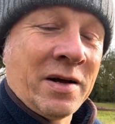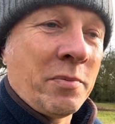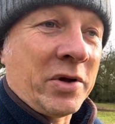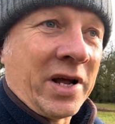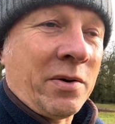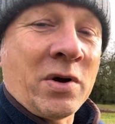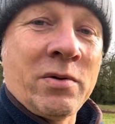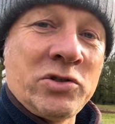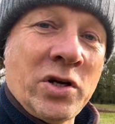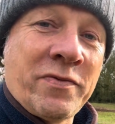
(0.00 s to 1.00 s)
But yet it'll
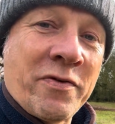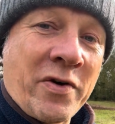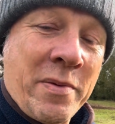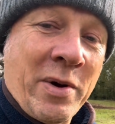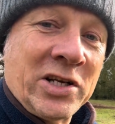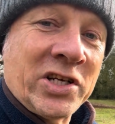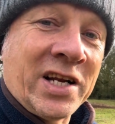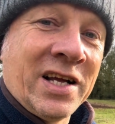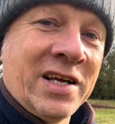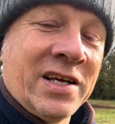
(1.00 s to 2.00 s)
come to you for free betching.
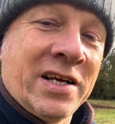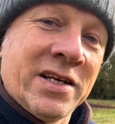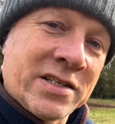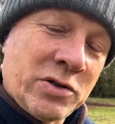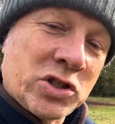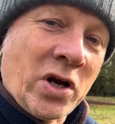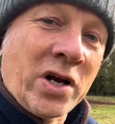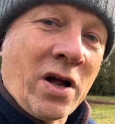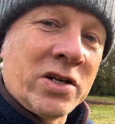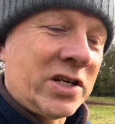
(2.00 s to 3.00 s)
So
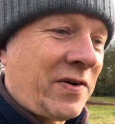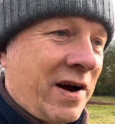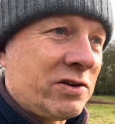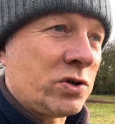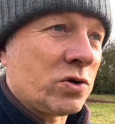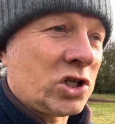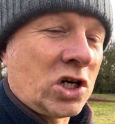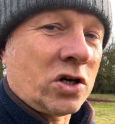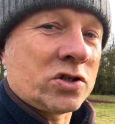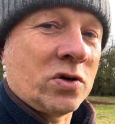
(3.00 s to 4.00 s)
psychology of Harris hawks and
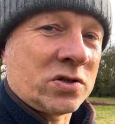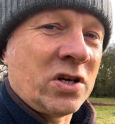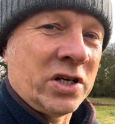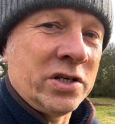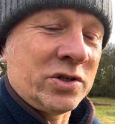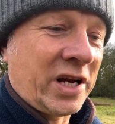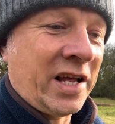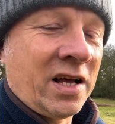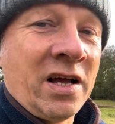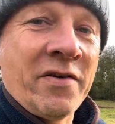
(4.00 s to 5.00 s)
goshawks, usually
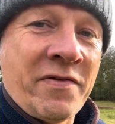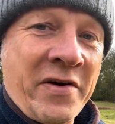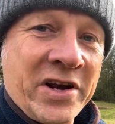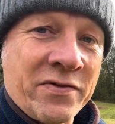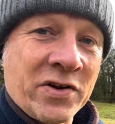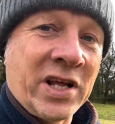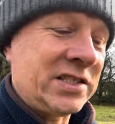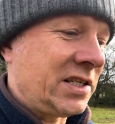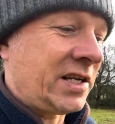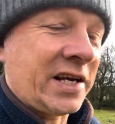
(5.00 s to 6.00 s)
very different things
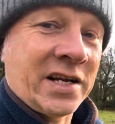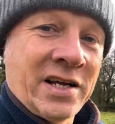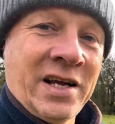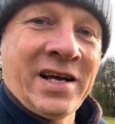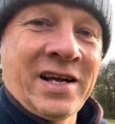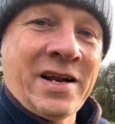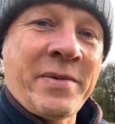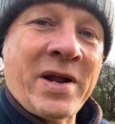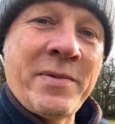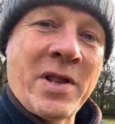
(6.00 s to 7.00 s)
indeed. Let me
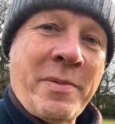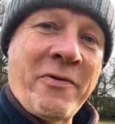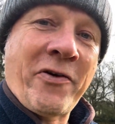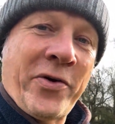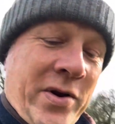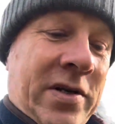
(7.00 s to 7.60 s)
get him another bit of food.